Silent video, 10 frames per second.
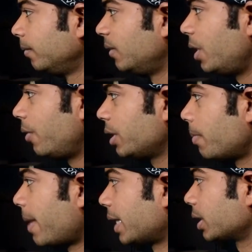there is a
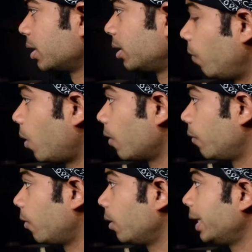mask
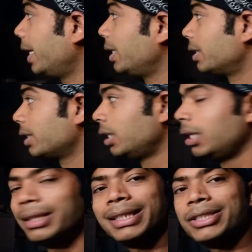waterfall, and
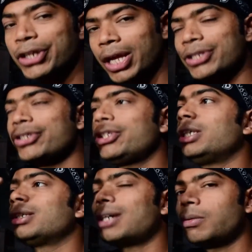then
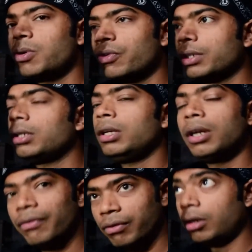transition come over
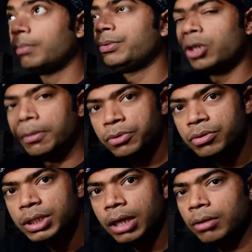from top to
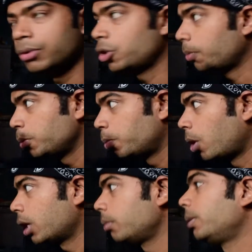down, top to
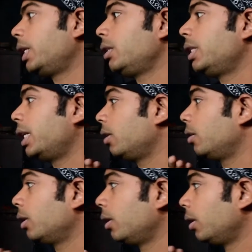bottom, and
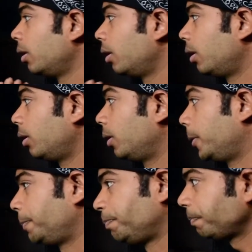then
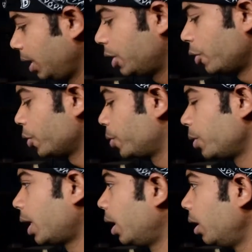it goes to
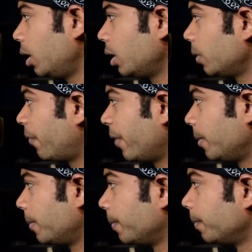the another frame